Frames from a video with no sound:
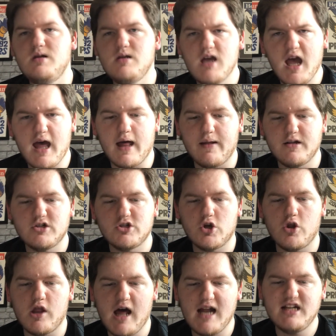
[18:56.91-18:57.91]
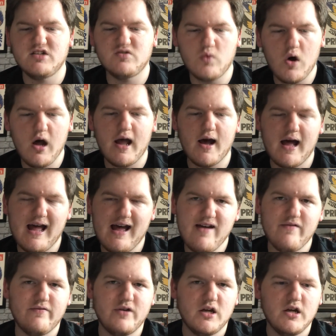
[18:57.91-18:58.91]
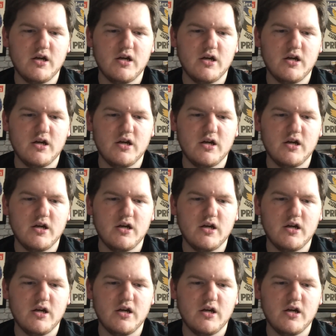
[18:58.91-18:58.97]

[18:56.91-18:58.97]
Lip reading: Yeah, so that is why I have